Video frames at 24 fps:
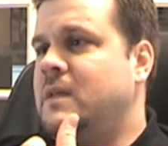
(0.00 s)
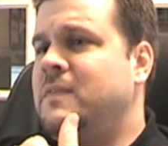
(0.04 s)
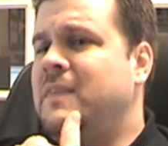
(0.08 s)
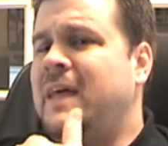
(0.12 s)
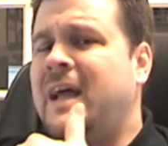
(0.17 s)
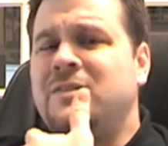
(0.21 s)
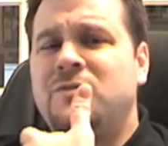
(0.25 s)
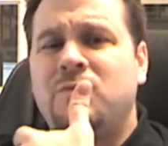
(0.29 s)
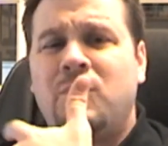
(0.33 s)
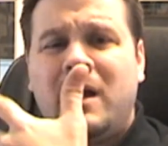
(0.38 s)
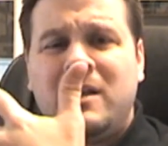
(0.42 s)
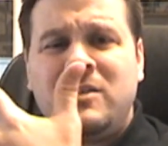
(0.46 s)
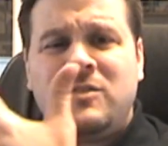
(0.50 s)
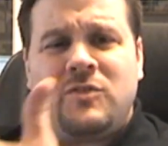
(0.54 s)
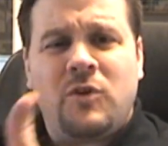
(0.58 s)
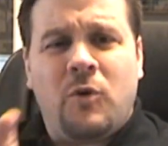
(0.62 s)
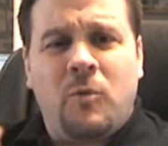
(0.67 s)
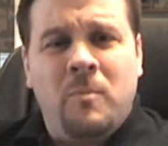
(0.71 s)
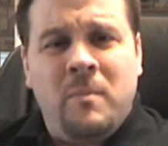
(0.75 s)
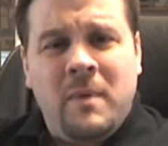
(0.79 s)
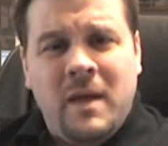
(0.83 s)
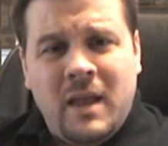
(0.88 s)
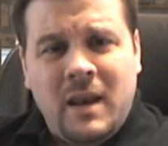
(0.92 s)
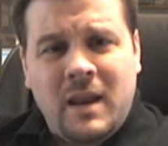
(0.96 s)
That's why so
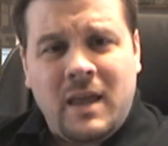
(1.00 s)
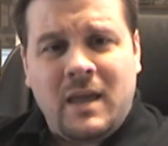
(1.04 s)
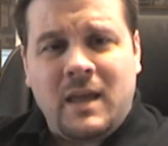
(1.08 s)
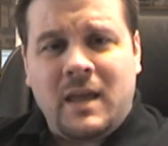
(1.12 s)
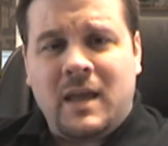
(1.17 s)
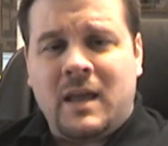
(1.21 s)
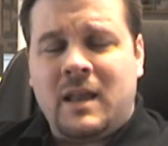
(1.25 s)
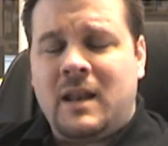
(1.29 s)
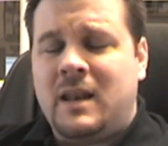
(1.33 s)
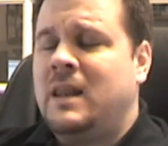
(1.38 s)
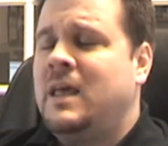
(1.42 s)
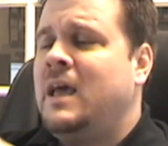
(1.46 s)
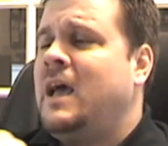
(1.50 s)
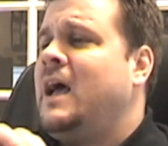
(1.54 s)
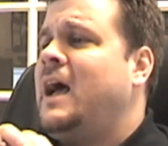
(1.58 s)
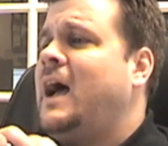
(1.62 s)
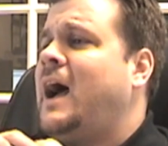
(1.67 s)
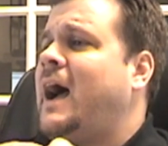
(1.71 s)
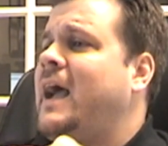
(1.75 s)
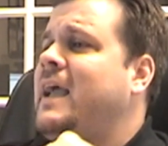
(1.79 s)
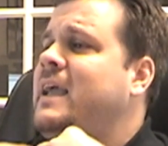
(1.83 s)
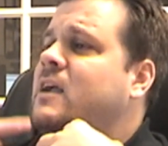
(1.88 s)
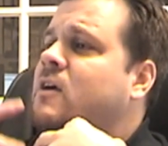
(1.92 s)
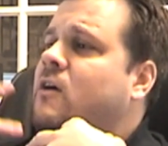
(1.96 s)
many, and
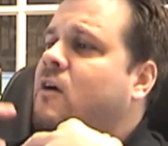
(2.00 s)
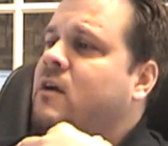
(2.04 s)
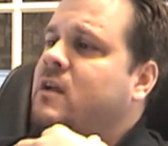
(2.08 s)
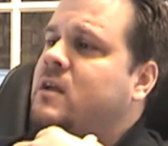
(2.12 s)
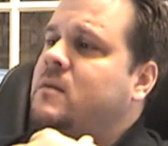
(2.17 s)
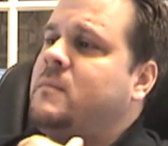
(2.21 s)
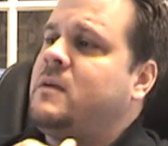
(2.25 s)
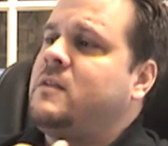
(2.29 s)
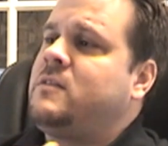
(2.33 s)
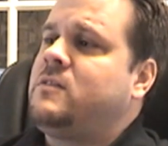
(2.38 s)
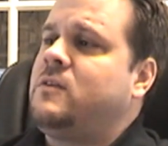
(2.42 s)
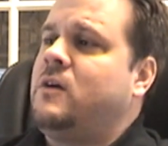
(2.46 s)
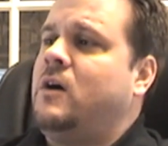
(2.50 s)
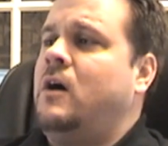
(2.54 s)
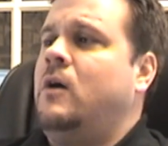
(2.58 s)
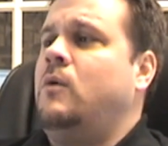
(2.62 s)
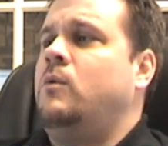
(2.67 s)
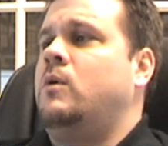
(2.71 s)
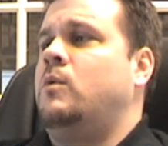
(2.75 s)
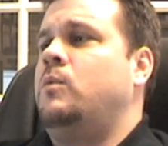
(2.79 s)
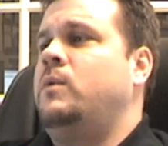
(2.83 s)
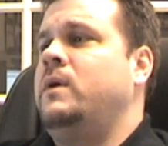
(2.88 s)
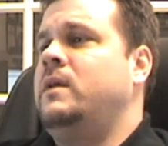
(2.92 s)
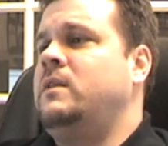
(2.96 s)
I hear arguments, oh,
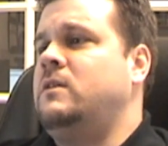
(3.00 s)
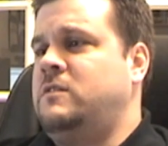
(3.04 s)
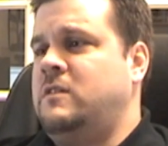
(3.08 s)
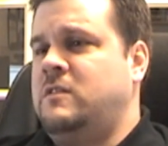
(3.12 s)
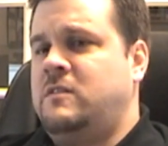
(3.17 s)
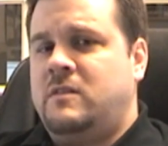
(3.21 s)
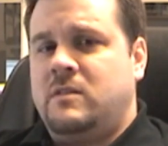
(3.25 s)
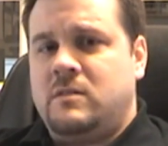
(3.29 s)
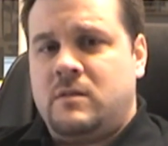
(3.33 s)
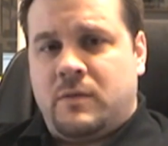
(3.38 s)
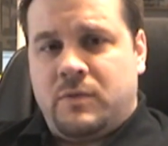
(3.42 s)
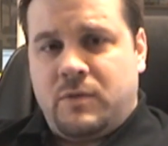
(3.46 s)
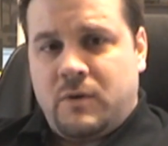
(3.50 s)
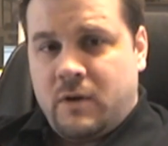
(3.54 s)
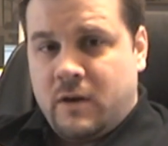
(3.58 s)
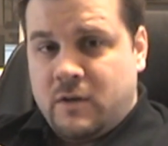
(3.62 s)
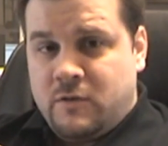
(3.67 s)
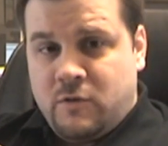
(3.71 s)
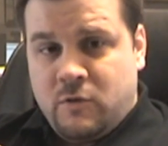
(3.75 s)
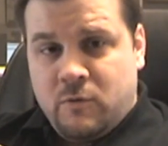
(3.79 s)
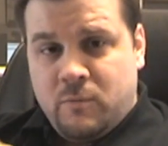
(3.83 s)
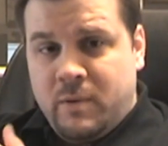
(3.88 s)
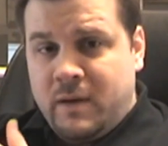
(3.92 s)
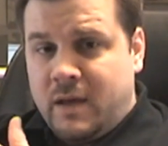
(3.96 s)
well, Windows is still on
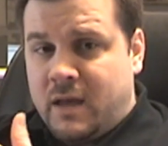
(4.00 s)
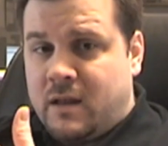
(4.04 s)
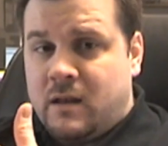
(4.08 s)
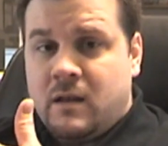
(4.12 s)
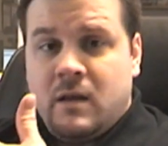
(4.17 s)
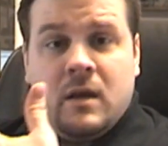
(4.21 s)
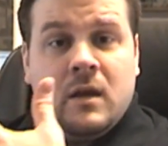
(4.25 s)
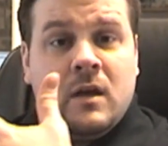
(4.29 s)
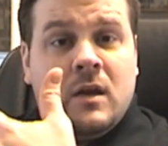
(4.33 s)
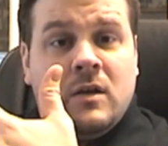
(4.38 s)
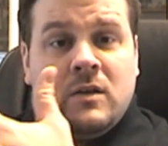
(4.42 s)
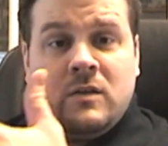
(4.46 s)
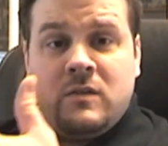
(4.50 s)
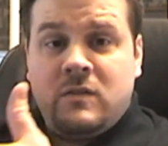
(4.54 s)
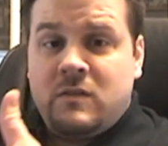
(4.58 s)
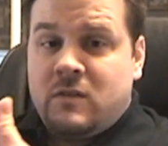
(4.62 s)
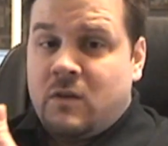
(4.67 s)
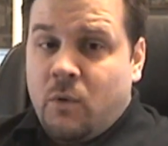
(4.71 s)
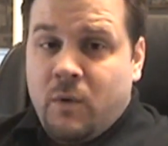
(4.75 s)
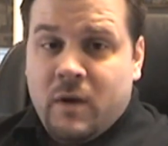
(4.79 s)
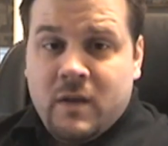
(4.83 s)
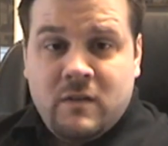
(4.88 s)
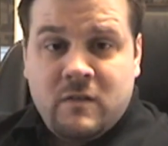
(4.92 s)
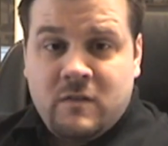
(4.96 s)
32-bit.
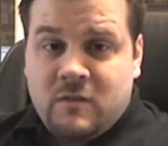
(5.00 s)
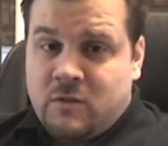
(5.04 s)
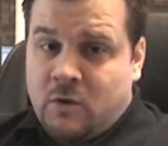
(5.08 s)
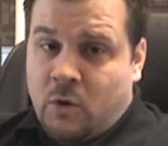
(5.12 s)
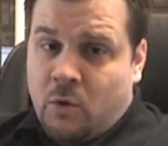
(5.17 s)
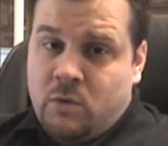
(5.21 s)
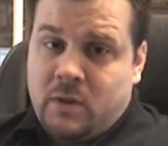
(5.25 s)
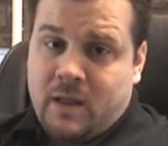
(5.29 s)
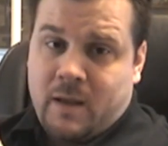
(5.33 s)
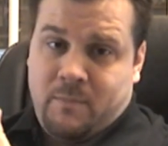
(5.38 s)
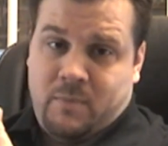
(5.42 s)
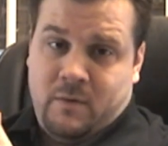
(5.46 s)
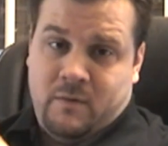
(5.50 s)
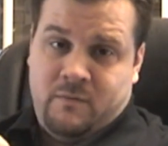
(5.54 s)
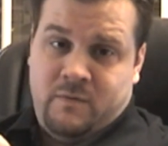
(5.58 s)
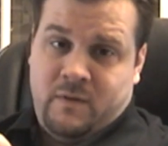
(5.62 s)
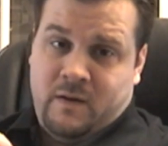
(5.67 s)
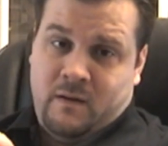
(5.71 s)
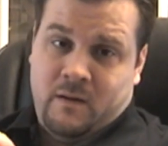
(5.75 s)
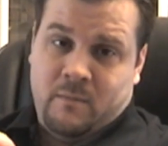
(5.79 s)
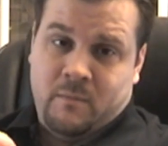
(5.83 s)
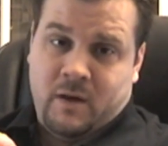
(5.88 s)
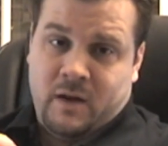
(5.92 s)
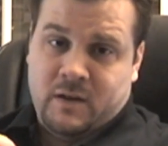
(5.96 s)
So is Snow Leopard
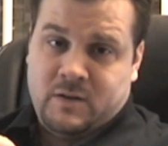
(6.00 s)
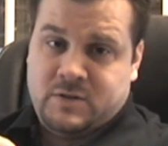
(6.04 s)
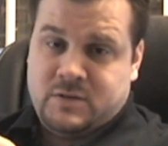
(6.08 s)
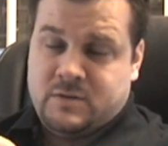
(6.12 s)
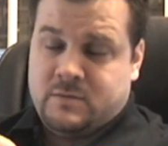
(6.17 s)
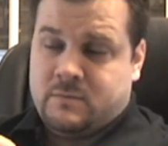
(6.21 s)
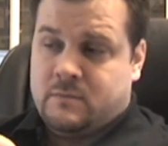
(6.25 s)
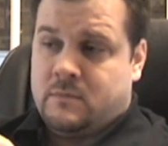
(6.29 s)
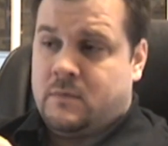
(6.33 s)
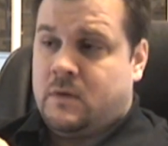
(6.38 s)
very much.